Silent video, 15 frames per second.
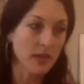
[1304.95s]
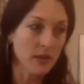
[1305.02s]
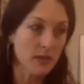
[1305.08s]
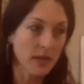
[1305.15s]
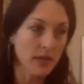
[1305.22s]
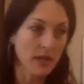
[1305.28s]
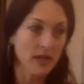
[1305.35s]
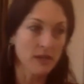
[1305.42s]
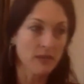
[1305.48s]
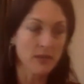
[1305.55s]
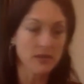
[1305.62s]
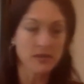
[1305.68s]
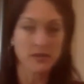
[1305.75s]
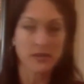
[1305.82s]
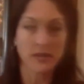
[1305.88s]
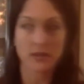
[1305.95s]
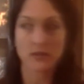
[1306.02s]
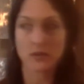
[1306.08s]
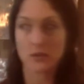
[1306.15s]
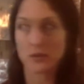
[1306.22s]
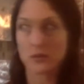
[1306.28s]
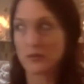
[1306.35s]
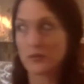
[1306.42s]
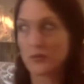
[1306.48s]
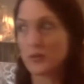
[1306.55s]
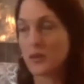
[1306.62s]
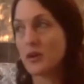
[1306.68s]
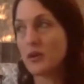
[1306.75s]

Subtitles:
Oh my God, I must look like a total fool.